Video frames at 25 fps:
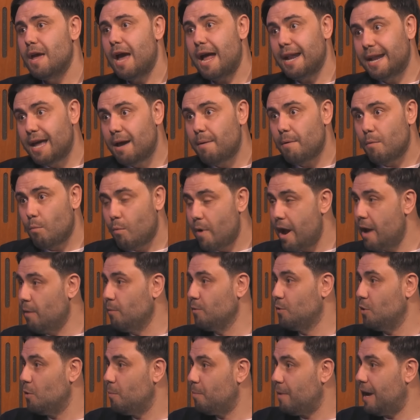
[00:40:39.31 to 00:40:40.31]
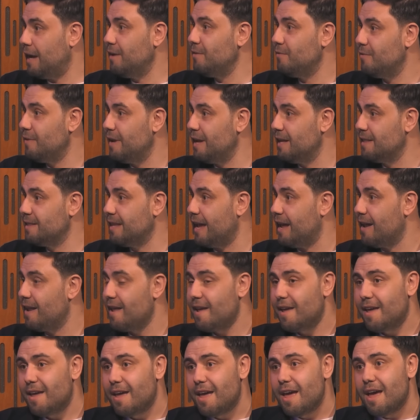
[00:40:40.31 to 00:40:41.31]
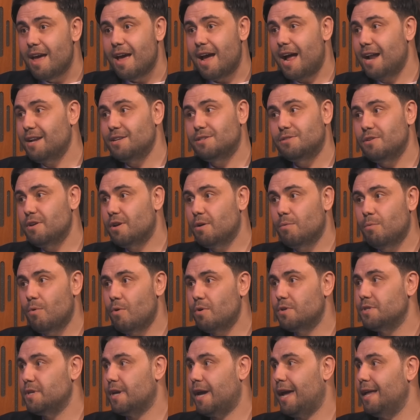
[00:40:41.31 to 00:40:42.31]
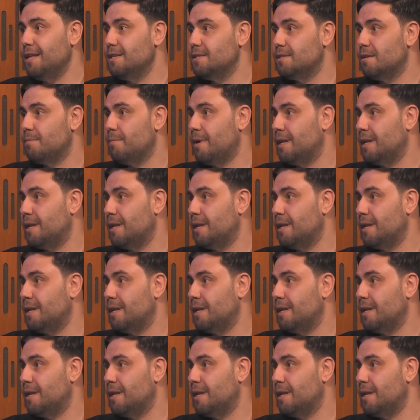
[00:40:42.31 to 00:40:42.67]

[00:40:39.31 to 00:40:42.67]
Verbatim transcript: and that wound up Anfield. It riled Anfield, and, up, and it's like yeah. it works against them.